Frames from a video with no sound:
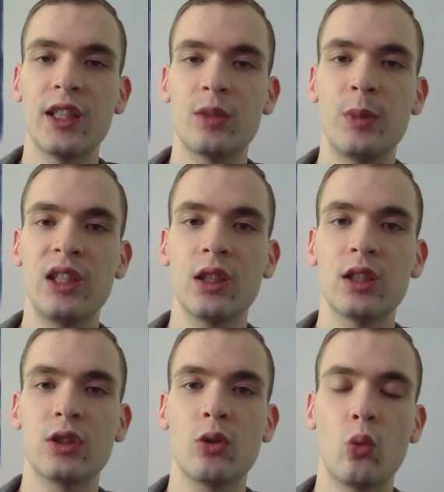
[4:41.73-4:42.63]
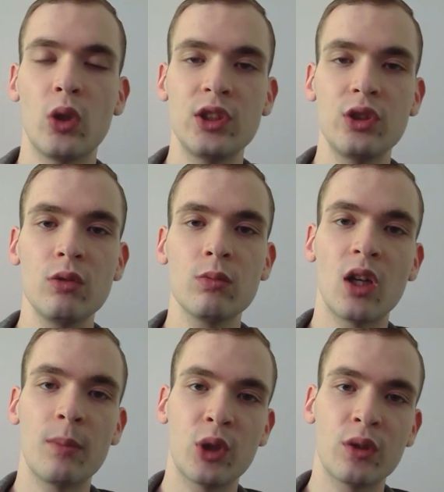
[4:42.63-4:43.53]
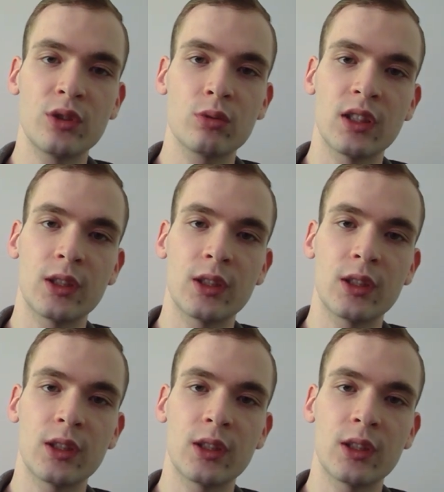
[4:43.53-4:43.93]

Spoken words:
is because once your opponent's